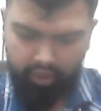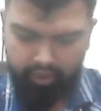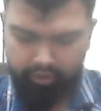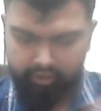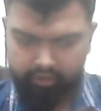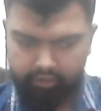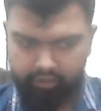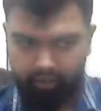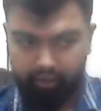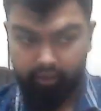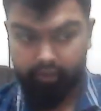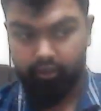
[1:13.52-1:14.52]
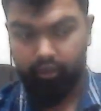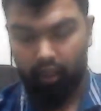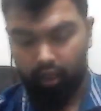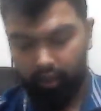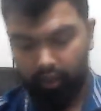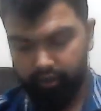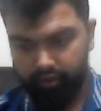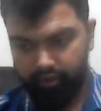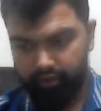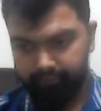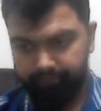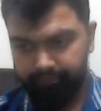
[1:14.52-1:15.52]
is the
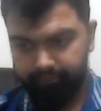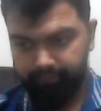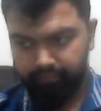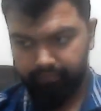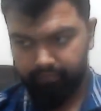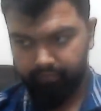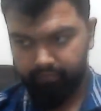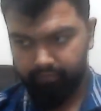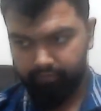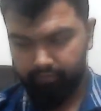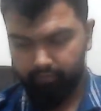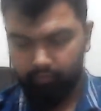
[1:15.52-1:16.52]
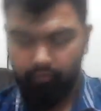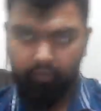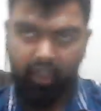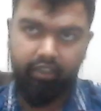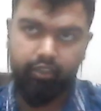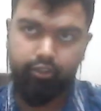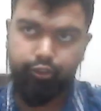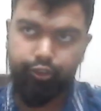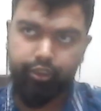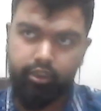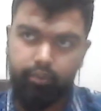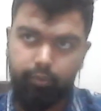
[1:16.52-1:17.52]
stars and the
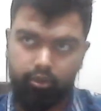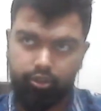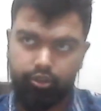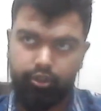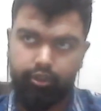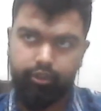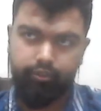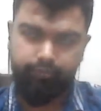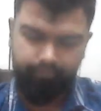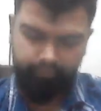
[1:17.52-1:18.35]
trees prostrate.